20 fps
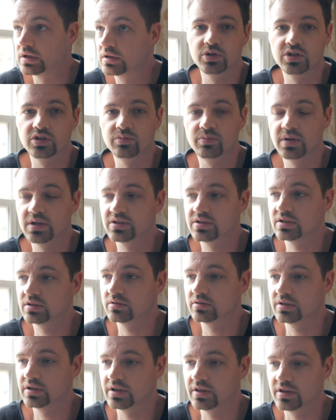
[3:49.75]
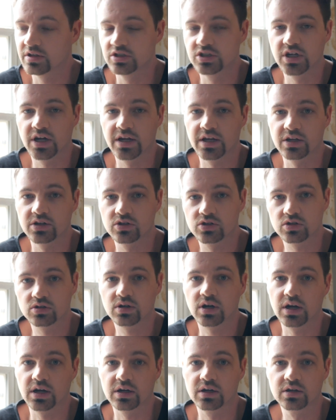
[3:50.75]
which is basically the giant
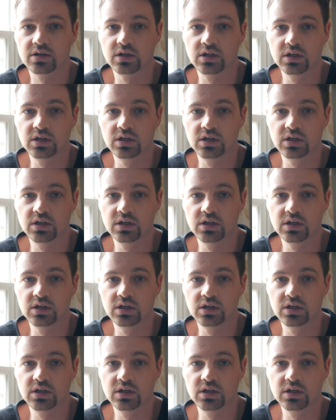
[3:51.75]
truck,